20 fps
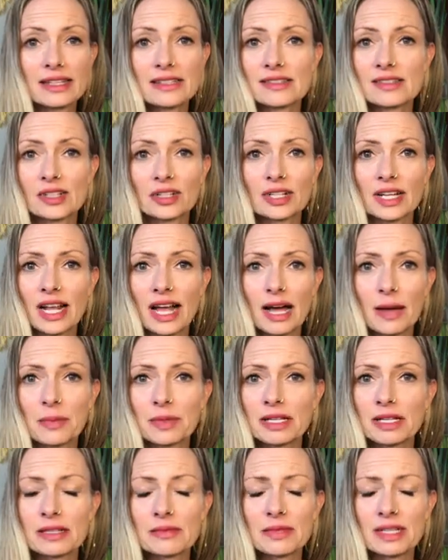started
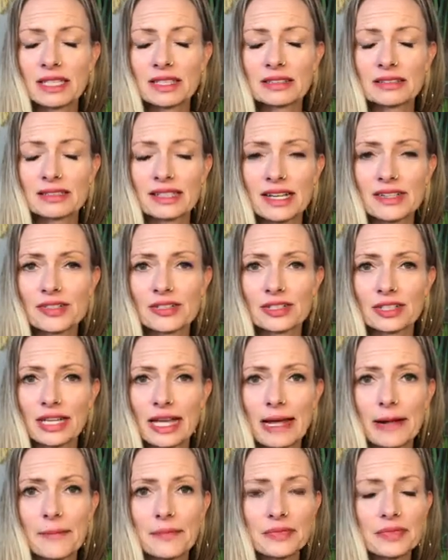happening
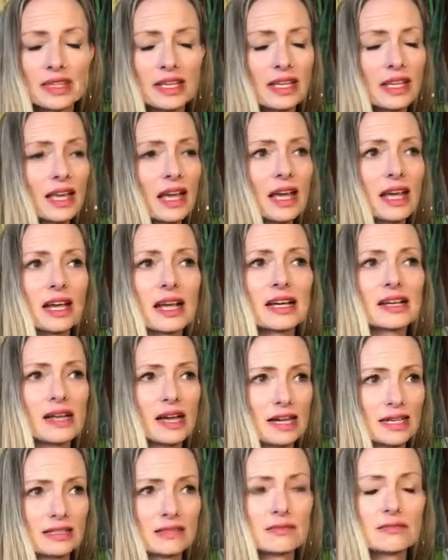yesterday, and
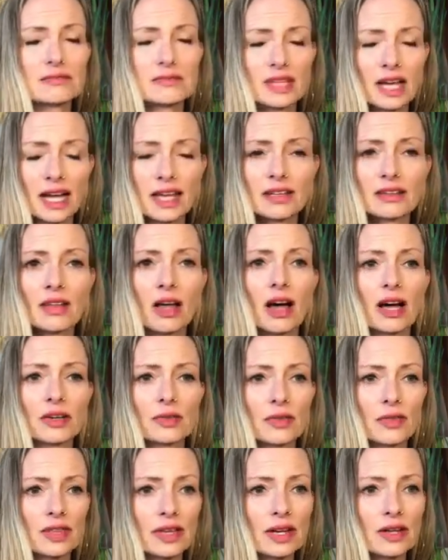I dialogued
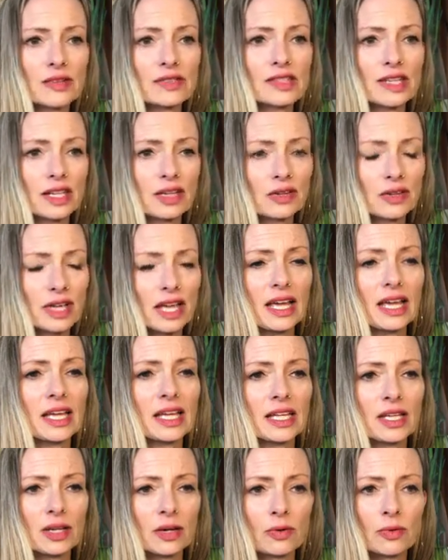with it. I was like,
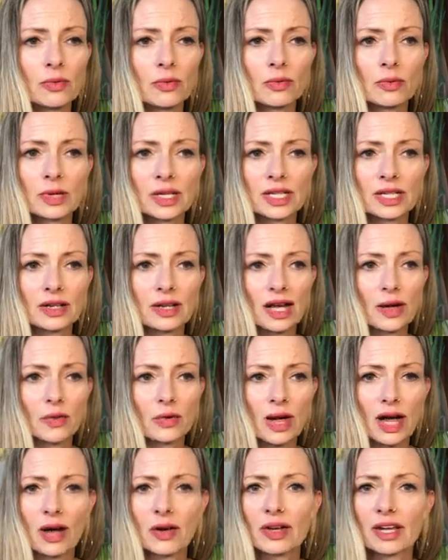okay, you know,
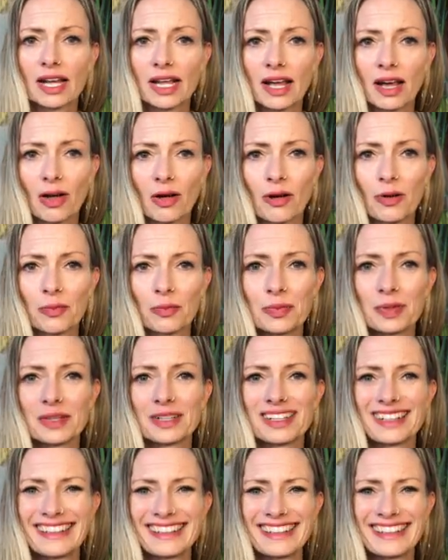how can I help?
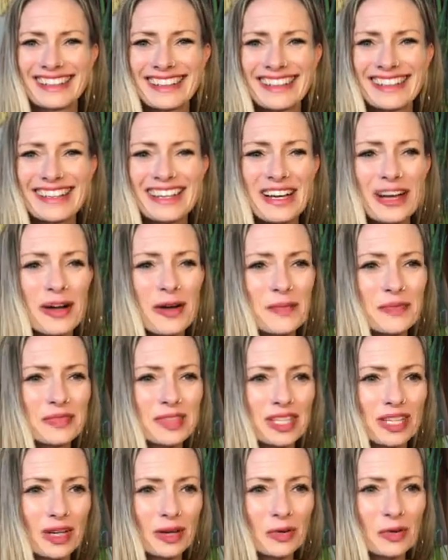
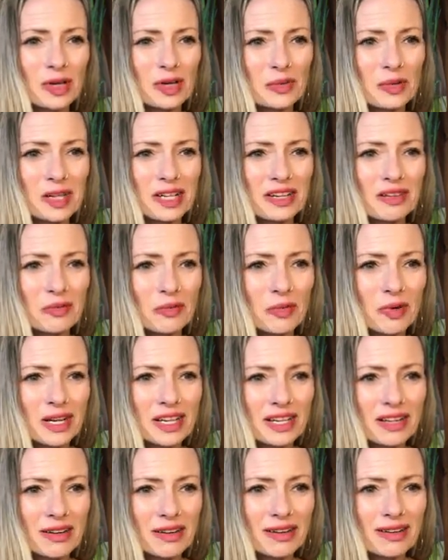You know,
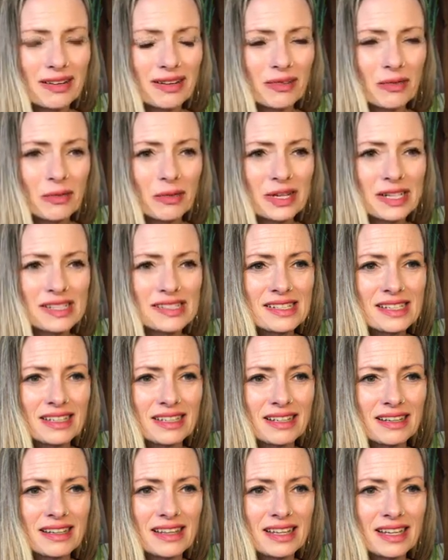what is
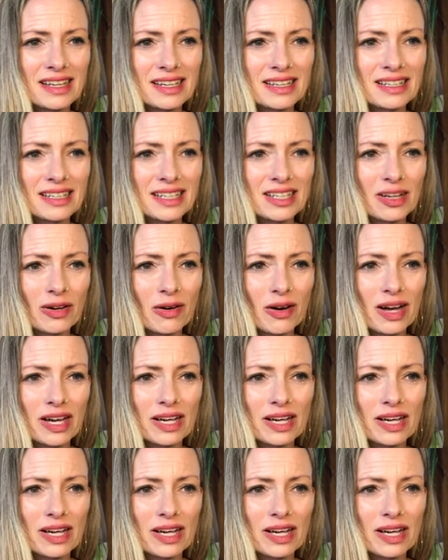it that, you know,